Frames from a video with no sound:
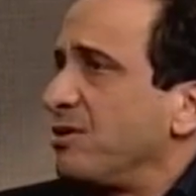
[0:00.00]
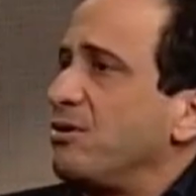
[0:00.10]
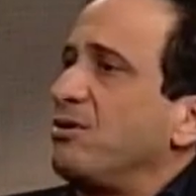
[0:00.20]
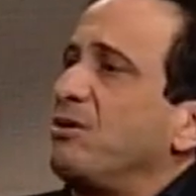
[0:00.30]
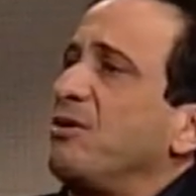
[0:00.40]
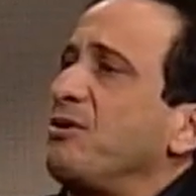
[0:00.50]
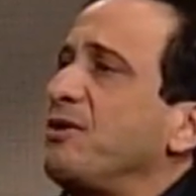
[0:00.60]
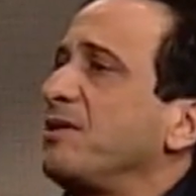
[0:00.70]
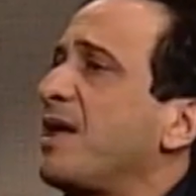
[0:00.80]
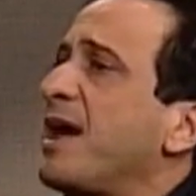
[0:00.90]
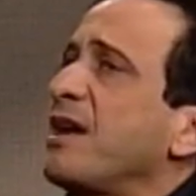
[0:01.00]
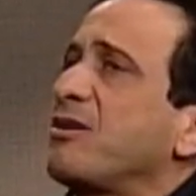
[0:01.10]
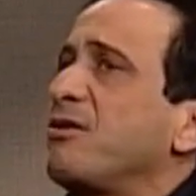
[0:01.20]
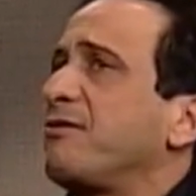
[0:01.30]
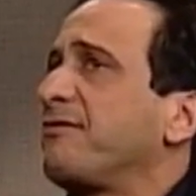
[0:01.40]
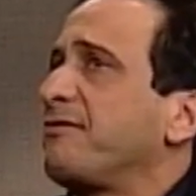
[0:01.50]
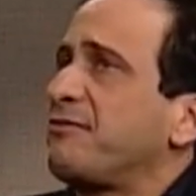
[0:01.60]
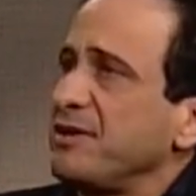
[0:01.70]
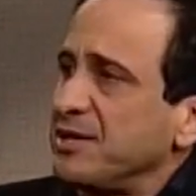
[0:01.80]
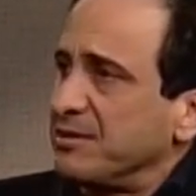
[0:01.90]
or, or the lack of
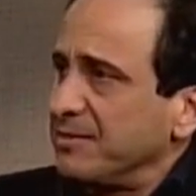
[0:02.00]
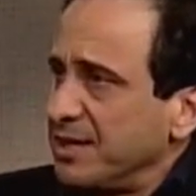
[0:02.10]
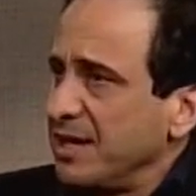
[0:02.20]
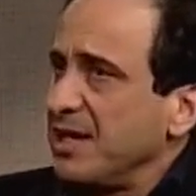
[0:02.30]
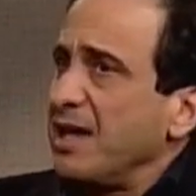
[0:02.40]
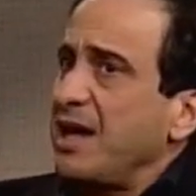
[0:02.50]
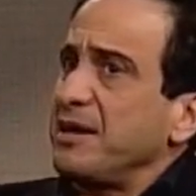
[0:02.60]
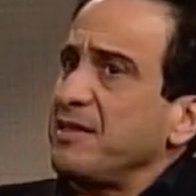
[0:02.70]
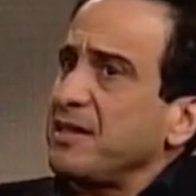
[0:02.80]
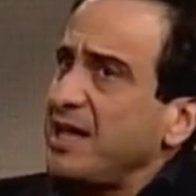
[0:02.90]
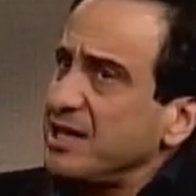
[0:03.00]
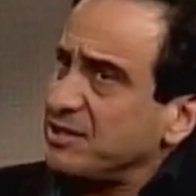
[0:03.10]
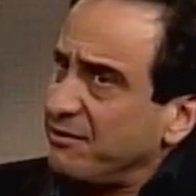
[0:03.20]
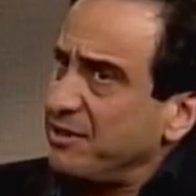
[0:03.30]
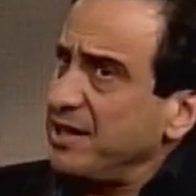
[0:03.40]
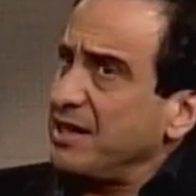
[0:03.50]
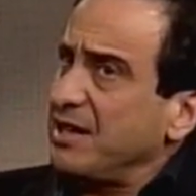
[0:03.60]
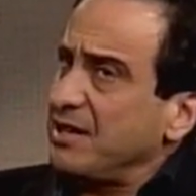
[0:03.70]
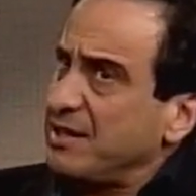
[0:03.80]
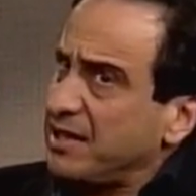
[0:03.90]
freedom. Mm-hmm. And in the case of
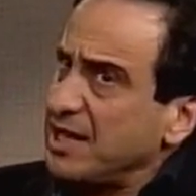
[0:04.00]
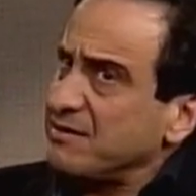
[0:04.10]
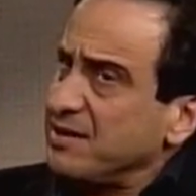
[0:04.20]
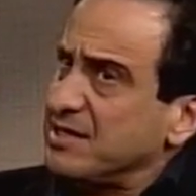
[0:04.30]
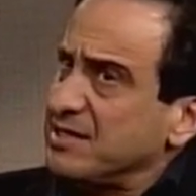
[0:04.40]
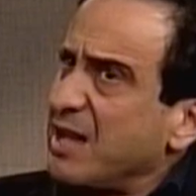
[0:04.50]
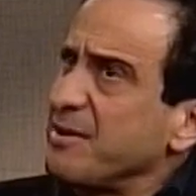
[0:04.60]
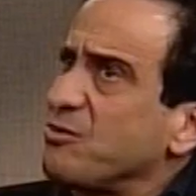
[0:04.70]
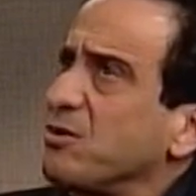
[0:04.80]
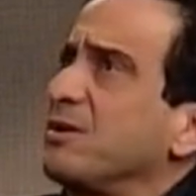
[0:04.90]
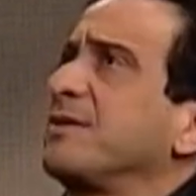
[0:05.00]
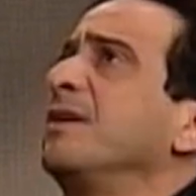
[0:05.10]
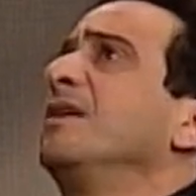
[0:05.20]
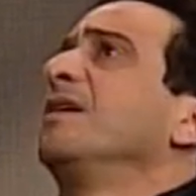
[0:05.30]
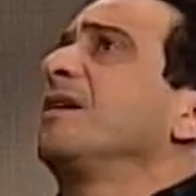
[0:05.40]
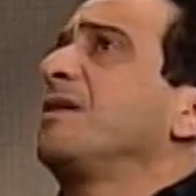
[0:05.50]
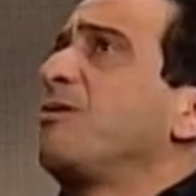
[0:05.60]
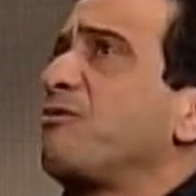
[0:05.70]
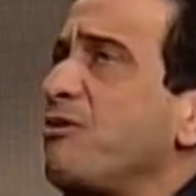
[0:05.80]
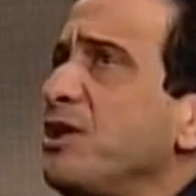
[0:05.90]
the in the case of the Islamic world, you
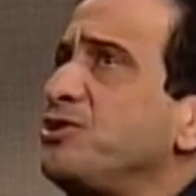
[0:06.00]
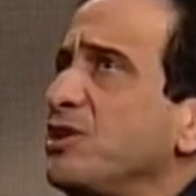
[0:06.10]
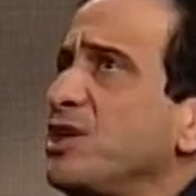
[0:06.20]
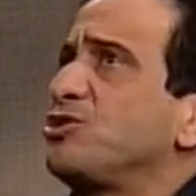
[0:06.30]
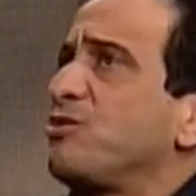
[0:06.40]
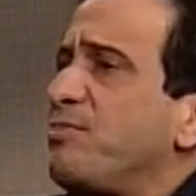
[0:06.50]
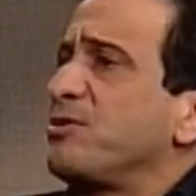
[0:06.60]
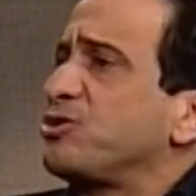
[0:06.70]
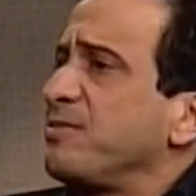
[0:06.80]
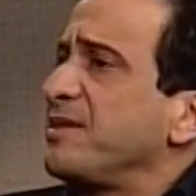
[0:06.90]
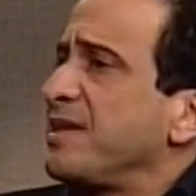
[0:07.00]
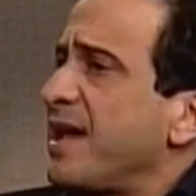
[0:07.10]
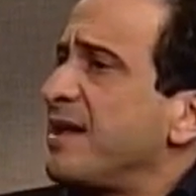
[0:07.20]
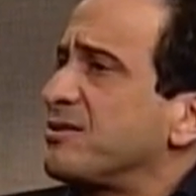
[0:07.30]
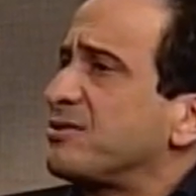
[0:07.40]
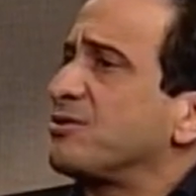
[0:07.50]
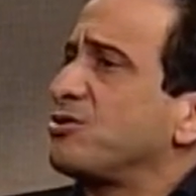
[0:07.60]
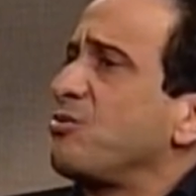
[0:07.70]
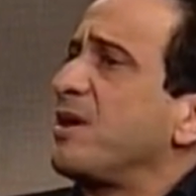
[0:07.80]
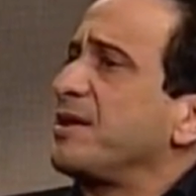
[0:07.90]
know, religion is supposed to be the answer
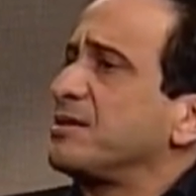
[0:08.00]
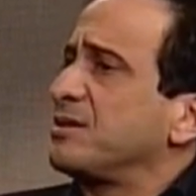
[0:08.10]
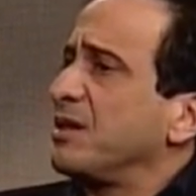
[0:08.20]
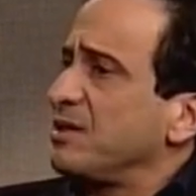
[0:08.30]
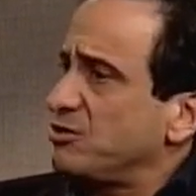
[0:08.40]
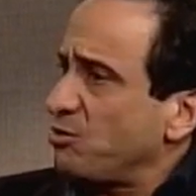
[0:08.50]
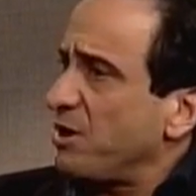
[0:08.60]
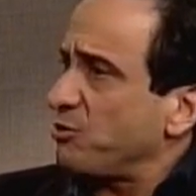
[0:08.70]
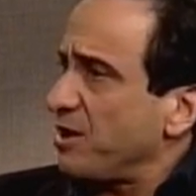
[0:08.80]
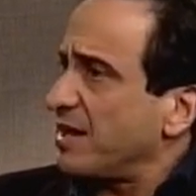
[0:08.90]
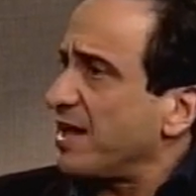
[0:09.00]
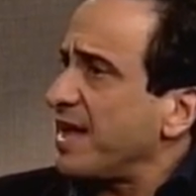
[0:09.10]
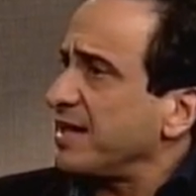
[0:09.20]
to what is to what we are lacking.